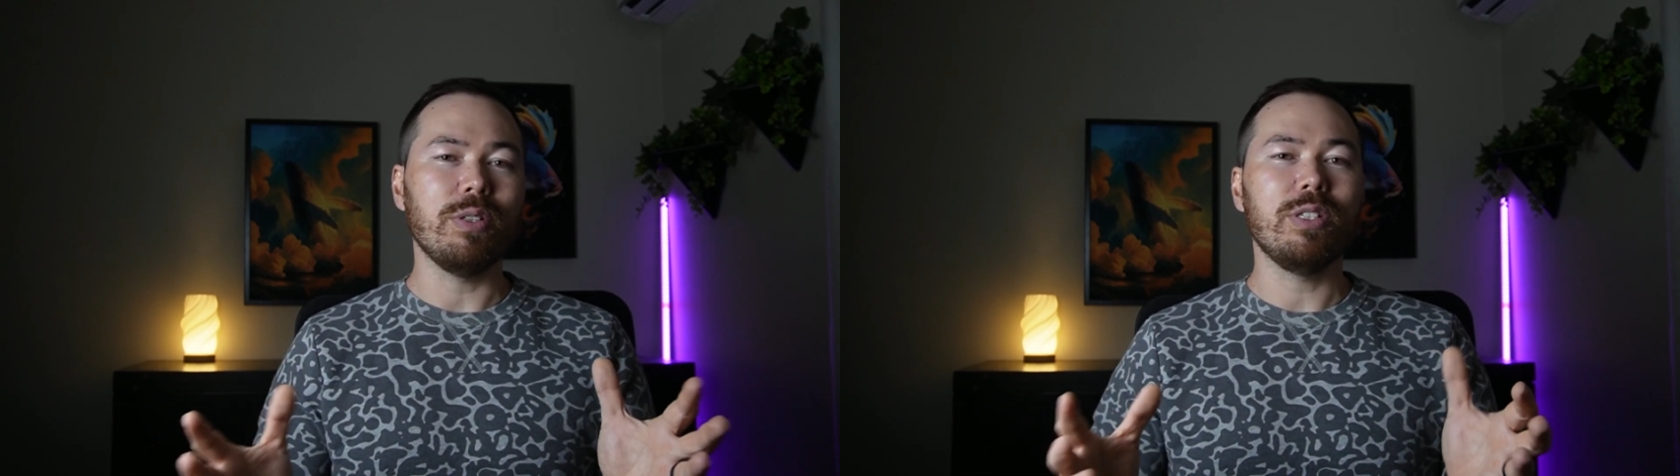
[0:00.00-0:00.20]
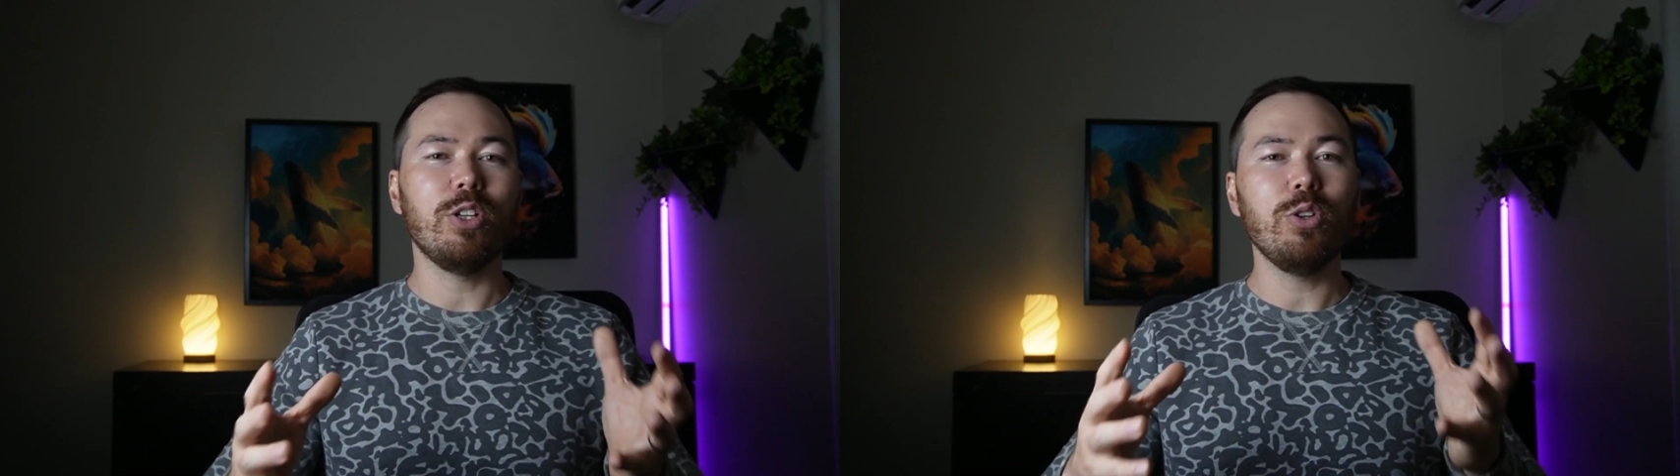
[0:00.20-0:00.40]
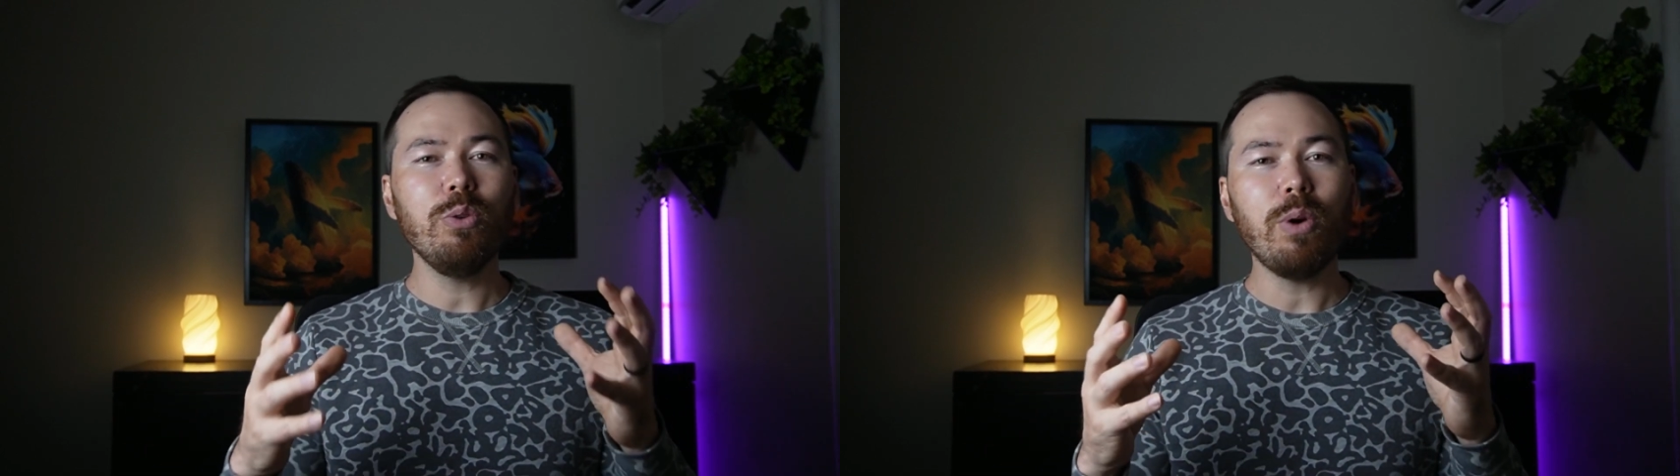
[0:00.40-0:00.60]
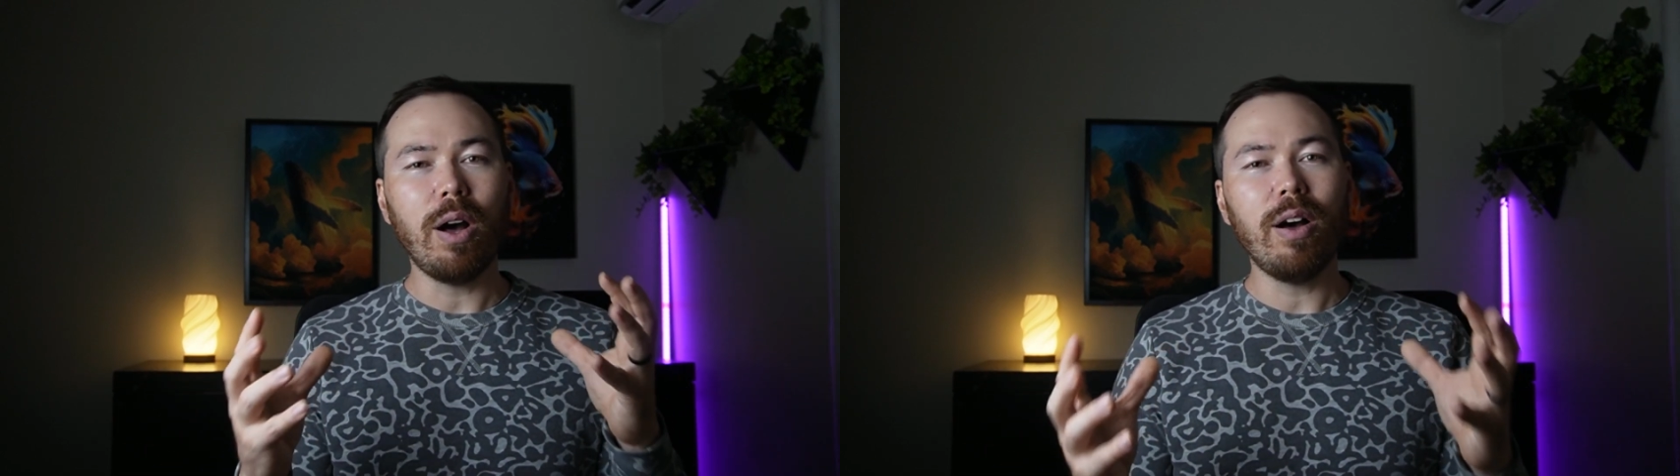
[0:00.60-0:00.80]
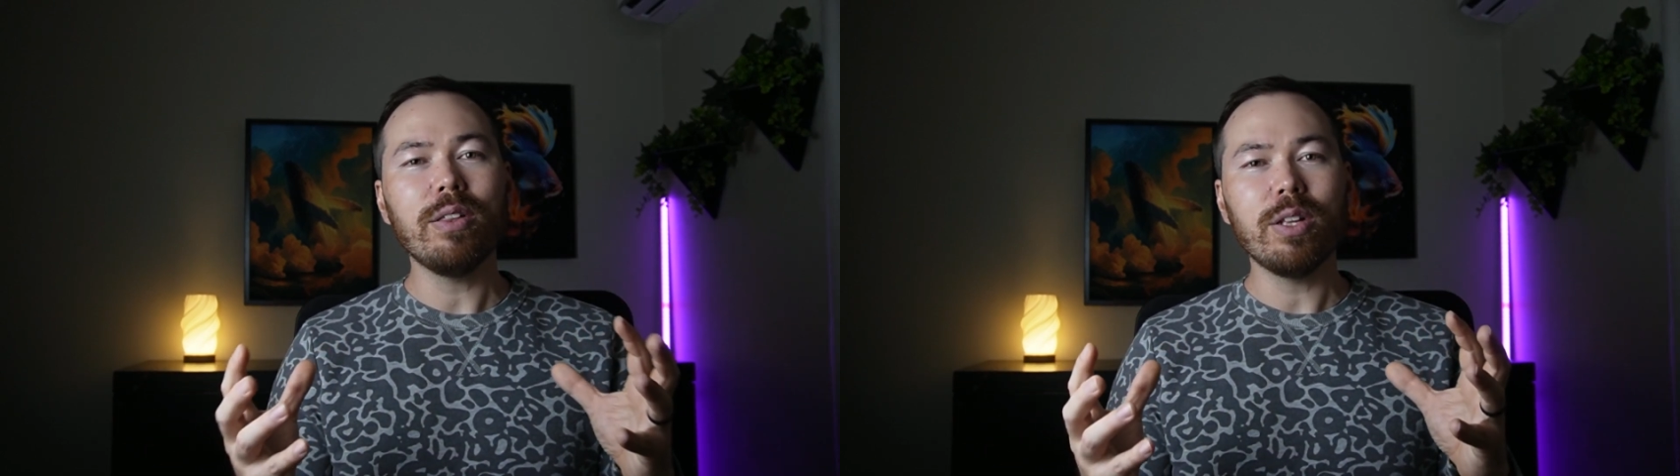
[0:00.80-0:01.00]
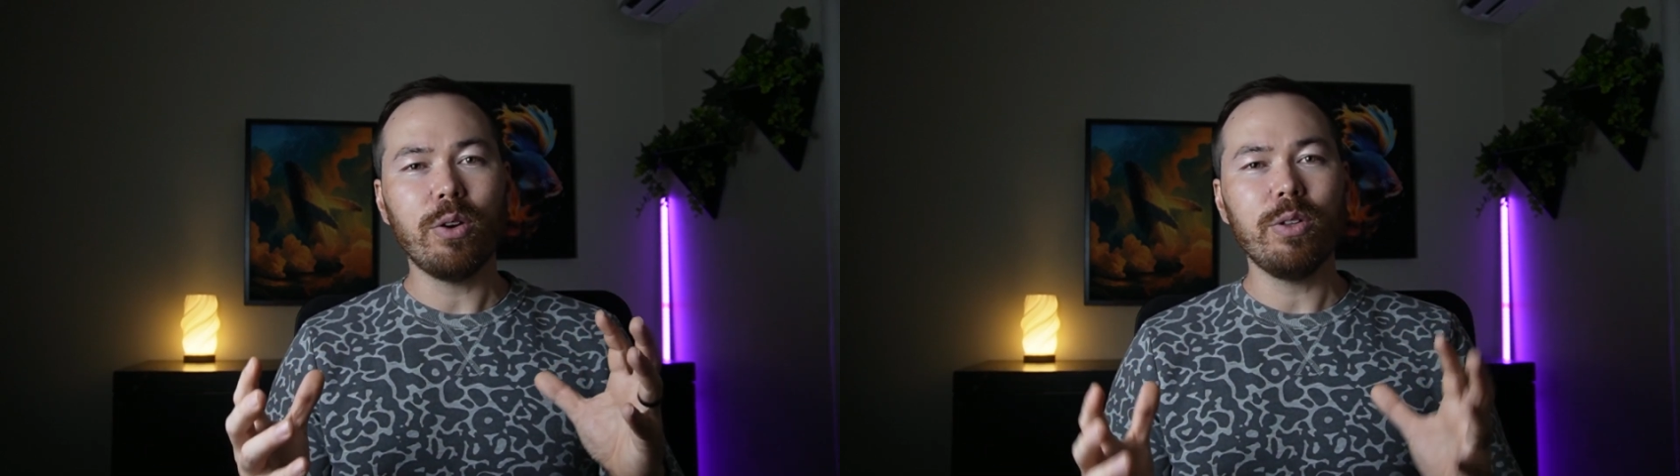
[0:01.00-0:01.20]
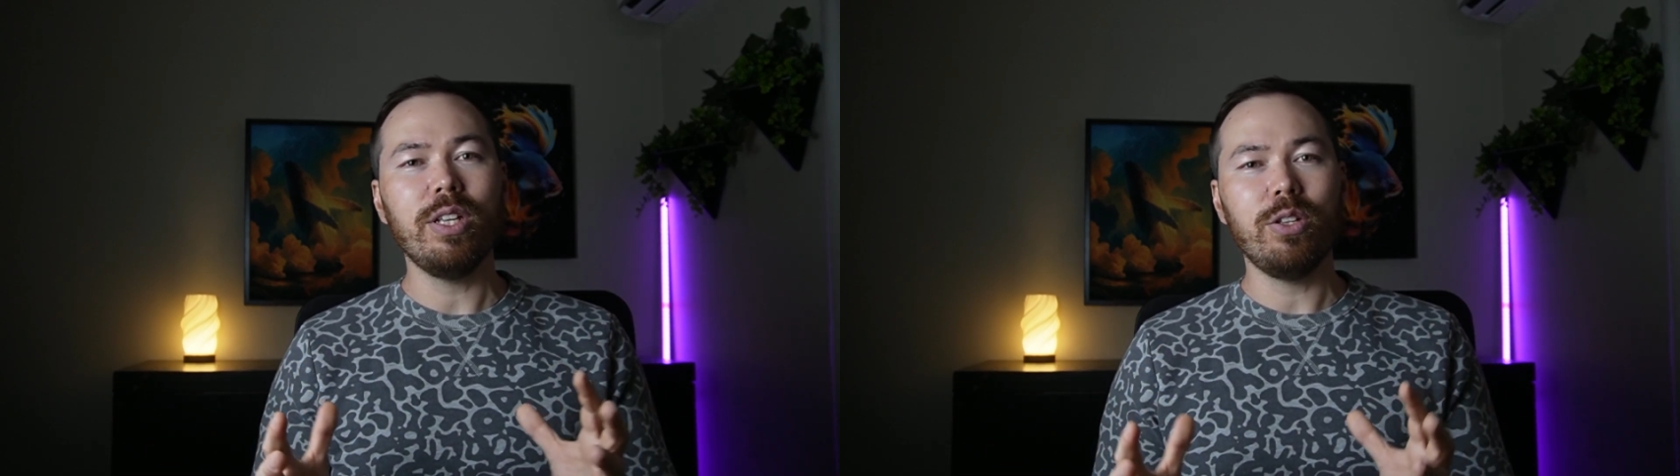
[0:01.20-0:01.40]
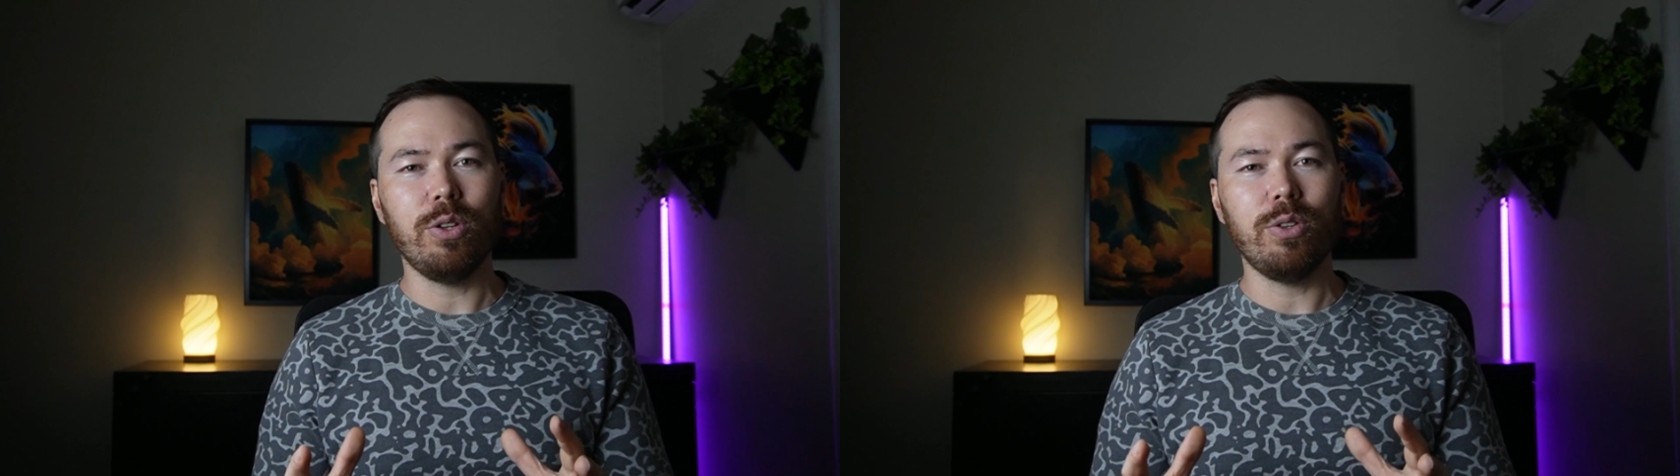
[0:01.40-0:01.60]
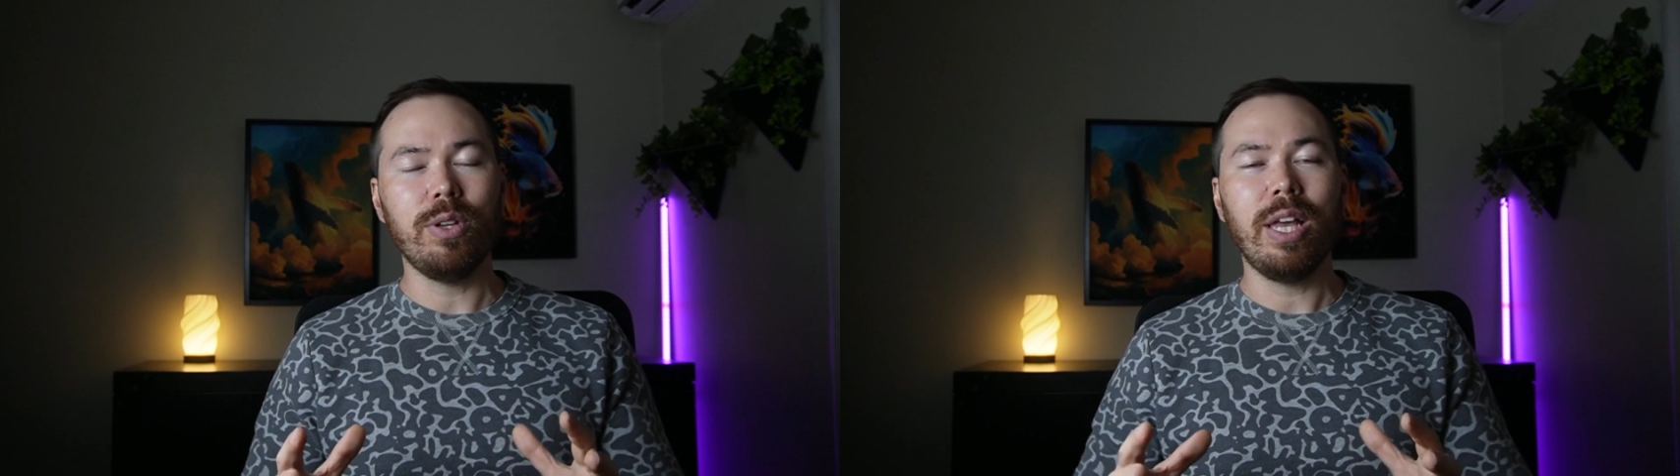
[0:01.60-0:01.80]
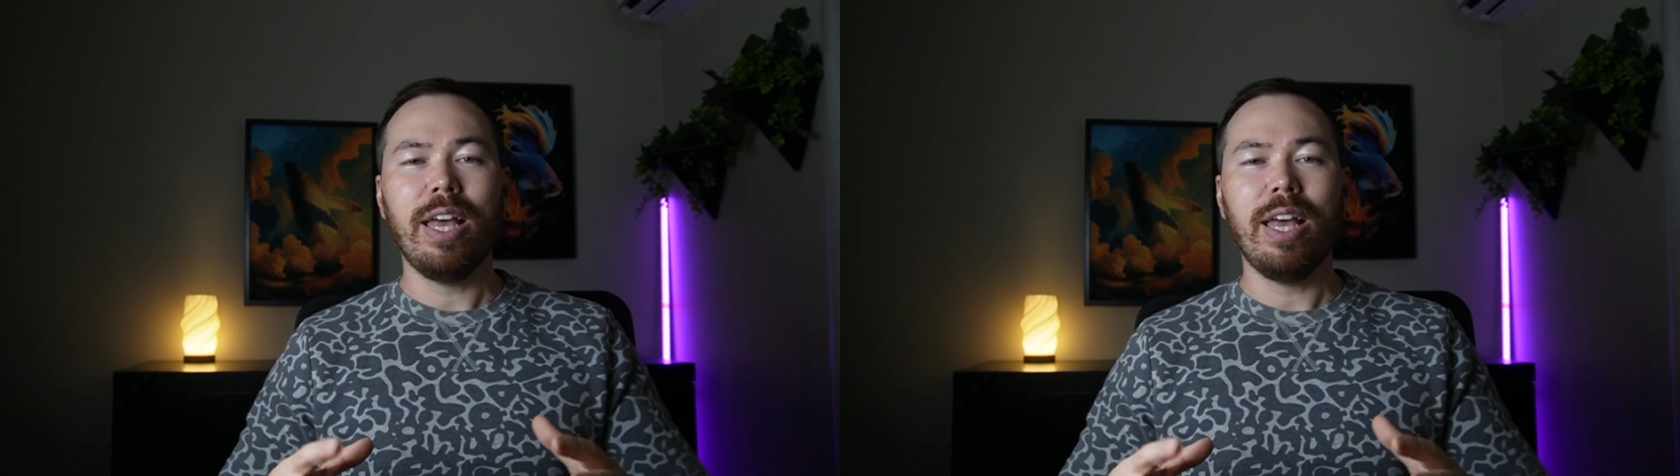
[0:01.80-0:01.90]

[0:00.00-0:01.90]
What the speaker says: So you are the only you,